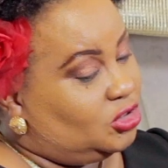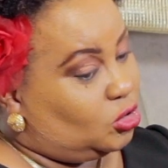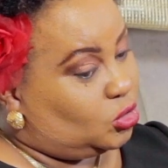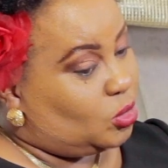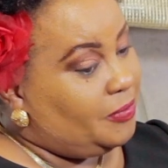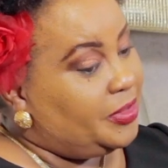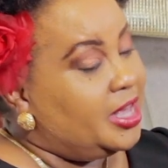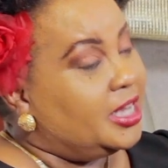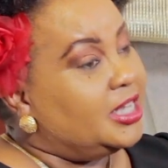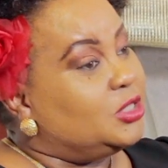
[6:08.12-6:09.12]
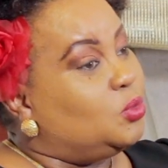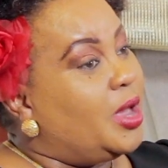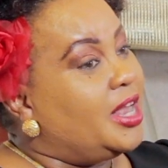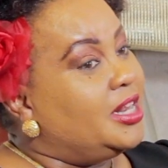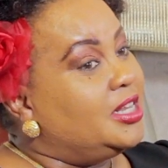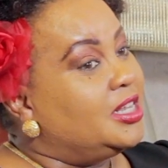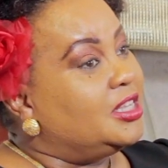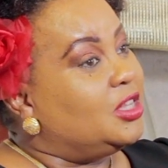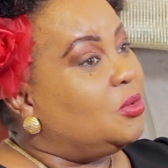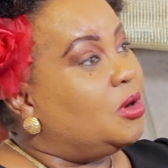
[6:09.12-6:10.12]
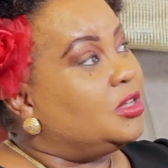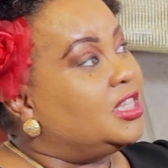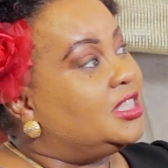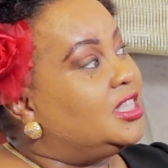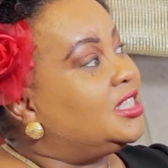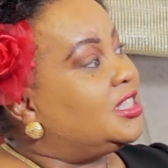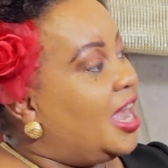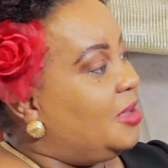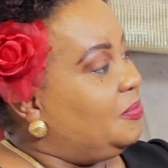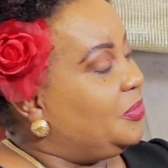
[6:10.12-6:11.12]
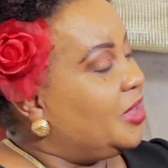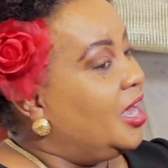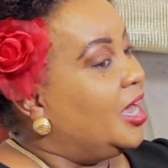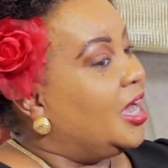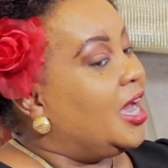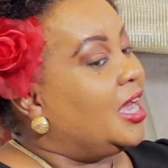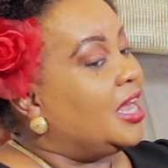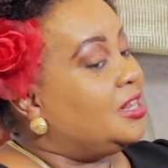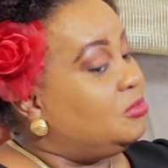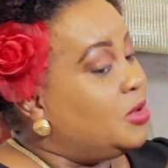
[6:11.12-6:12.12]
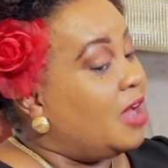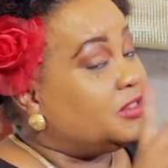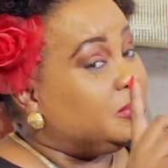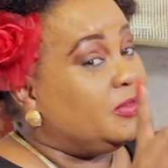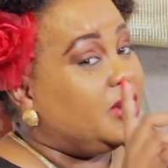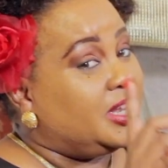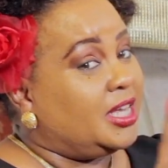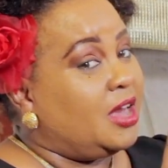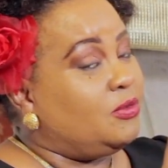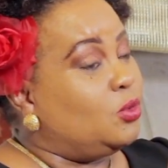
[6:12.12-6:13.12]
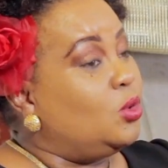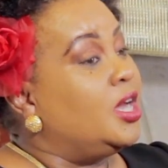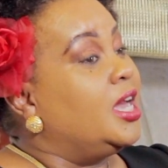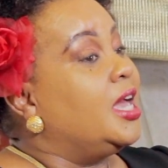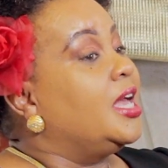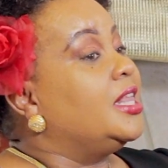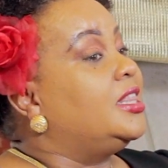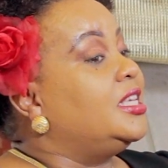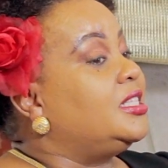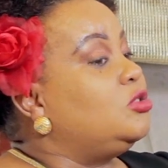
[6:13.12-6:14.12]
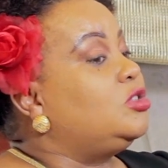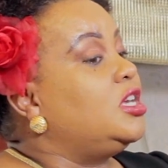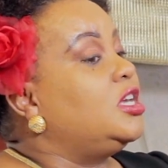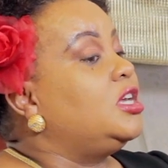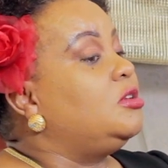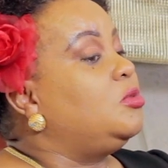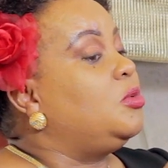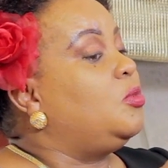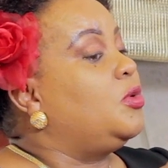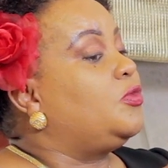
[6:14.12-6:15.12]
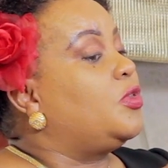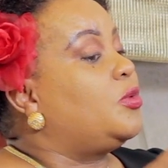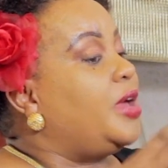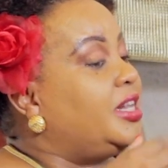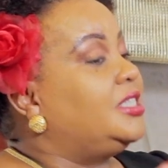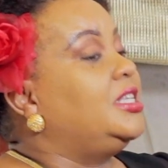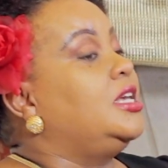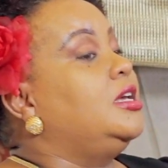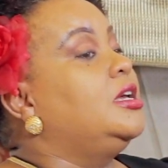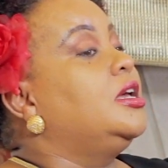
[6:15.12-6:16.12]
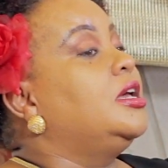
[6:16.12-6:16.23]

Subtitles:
Joshua is when there is this time, and we have to be very careful. This, you see, for the Red Sea,